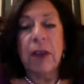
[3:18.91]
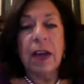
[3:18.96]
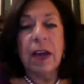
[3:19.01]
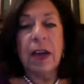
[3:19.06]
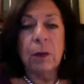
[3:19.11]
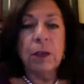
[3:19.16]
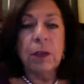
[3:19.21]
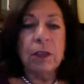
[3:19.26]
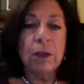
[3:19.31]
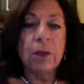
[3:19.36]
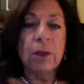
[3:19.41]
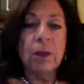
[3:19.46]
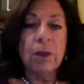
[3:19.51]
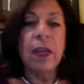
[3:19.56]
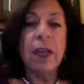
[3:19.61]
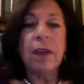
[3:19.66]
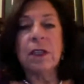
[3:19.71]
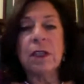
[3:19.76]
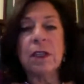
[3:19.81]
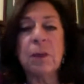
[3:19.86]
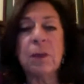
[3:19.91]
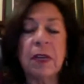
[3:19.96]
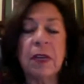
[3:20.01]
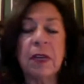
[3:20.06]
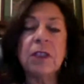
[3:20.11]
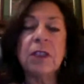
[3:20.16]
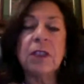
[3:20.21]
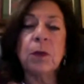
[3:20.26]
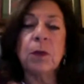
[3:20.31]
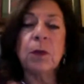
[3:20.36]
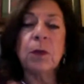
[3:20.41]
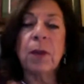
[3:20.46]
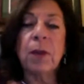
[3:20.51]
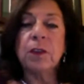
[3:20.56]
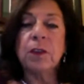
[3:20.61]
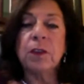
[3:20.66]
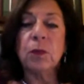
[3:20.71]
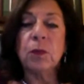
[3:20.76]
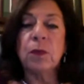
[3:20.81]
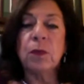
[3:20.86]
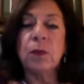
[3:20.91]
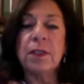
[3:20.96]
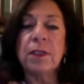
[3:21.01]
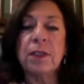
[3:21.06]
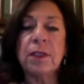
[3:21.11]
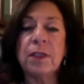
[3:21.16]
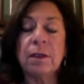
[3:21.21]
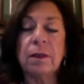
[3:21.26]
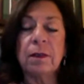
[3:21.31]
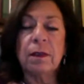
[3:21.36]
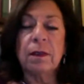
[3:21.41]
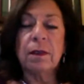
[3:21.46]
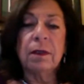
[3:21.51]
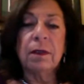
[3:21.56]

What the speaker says: So how do we do that? It's because we're able to reason.